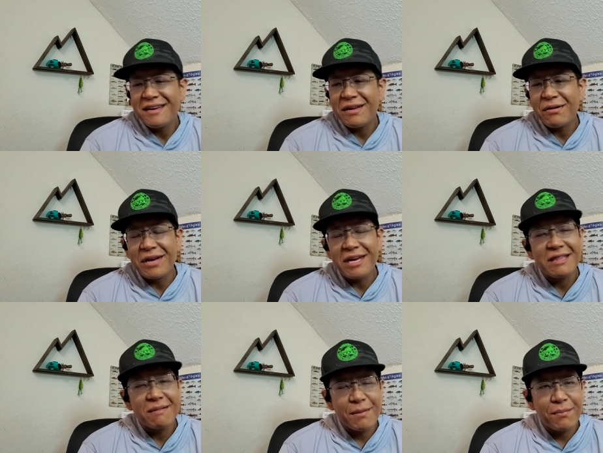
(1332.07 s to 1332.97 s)
you know,
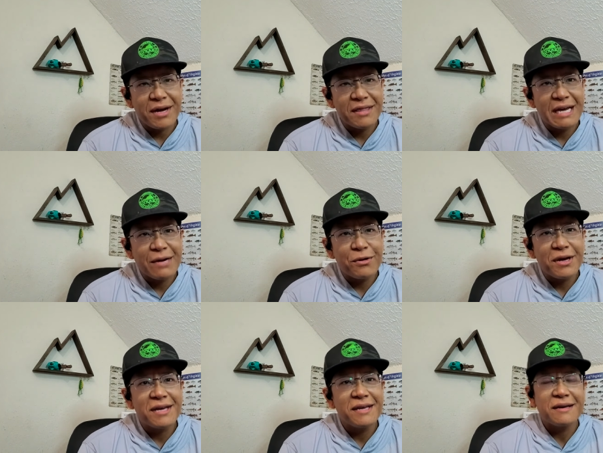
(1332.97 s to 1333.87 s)
getting them to bite that
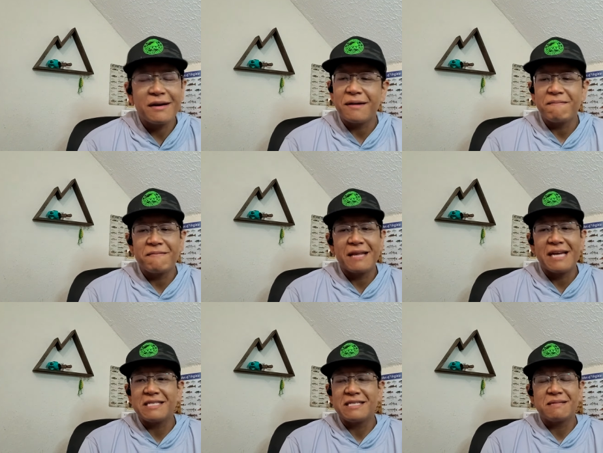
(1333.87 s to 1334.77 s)
way, uh,
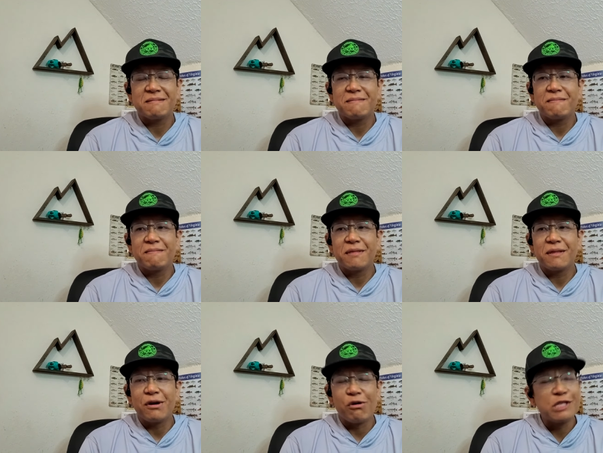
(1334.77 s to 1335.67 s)
that's
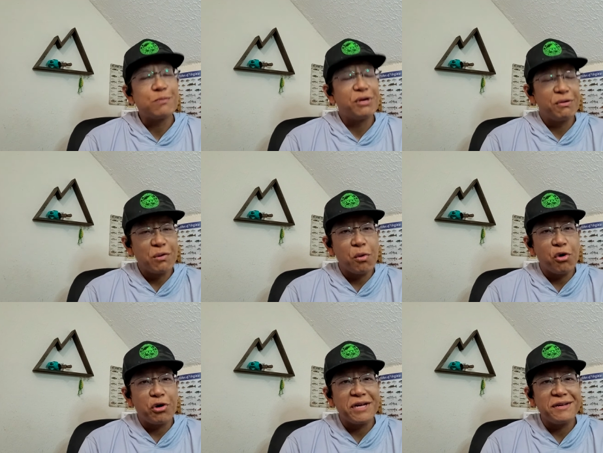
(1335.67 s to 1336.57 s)
always pretty
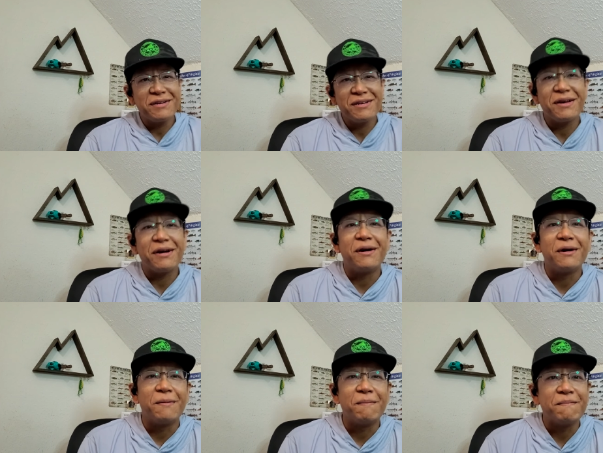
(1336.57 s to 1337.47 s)
rewarding. Um,